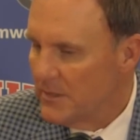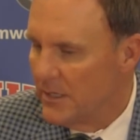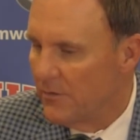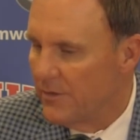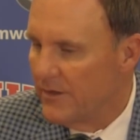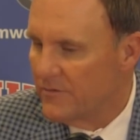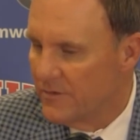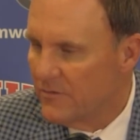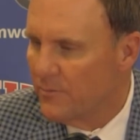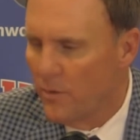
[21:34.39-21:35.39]
you know this
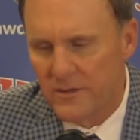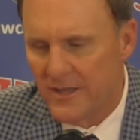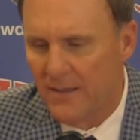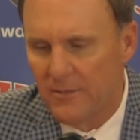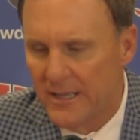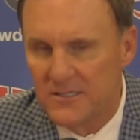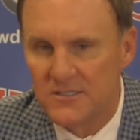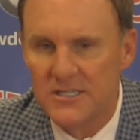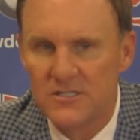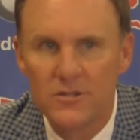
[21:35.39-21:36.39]
this point in time, late in the
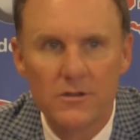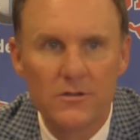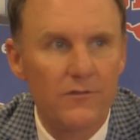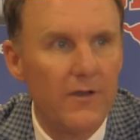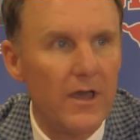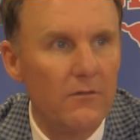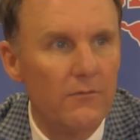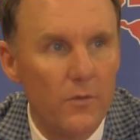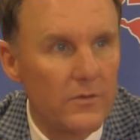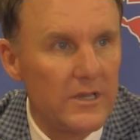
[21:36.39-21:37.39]
season, you're in your final
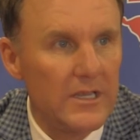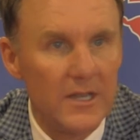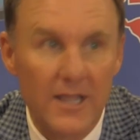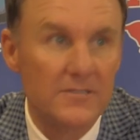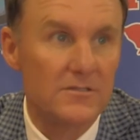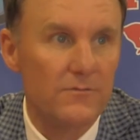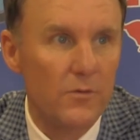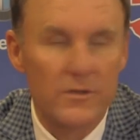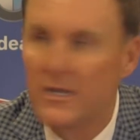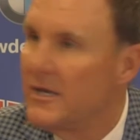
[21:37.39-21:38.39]
14, less than
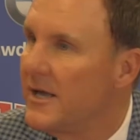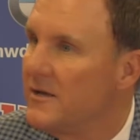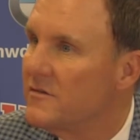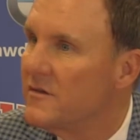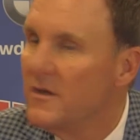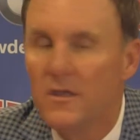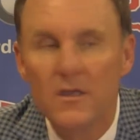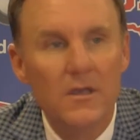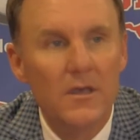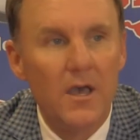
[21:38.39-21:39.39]
14 days.
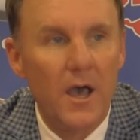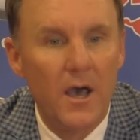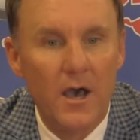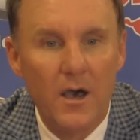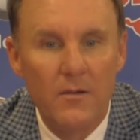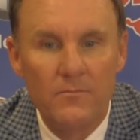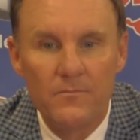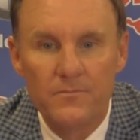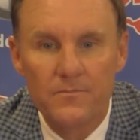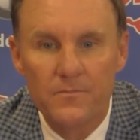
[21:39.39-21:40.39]

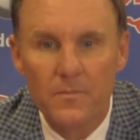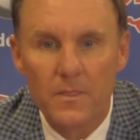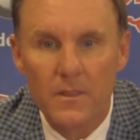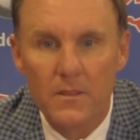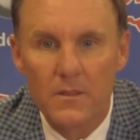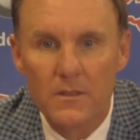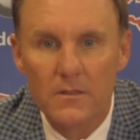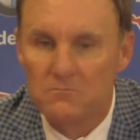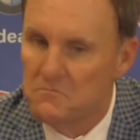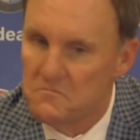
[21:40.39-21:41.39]
Um,
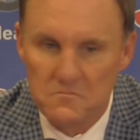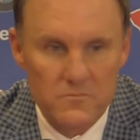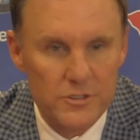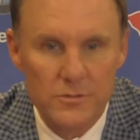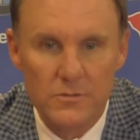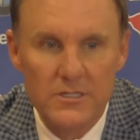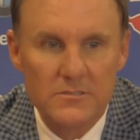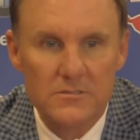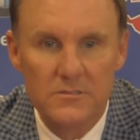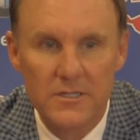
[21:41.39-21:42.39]
shoot,
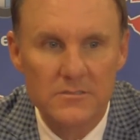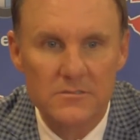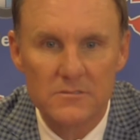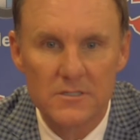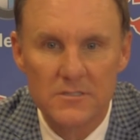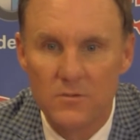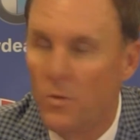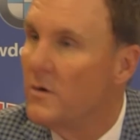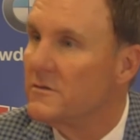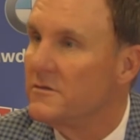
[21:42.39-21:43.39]
it's it's it's a
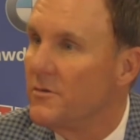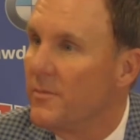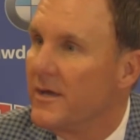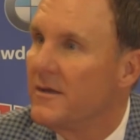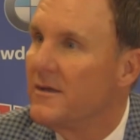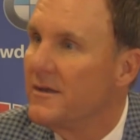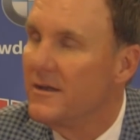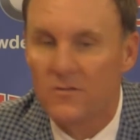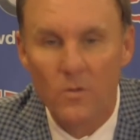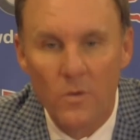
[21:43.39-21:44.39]
want to, man.
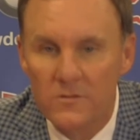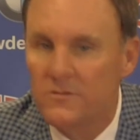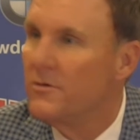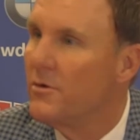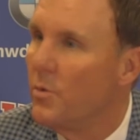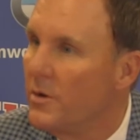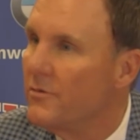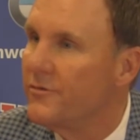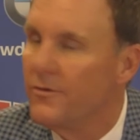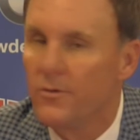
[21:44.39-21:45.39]
It's a want to and a
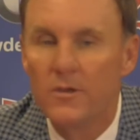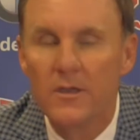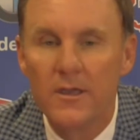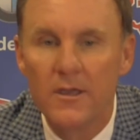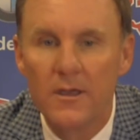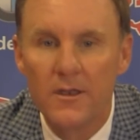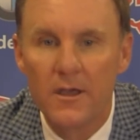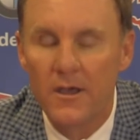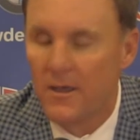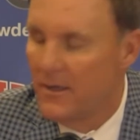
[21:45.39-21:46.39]
will to, and uh,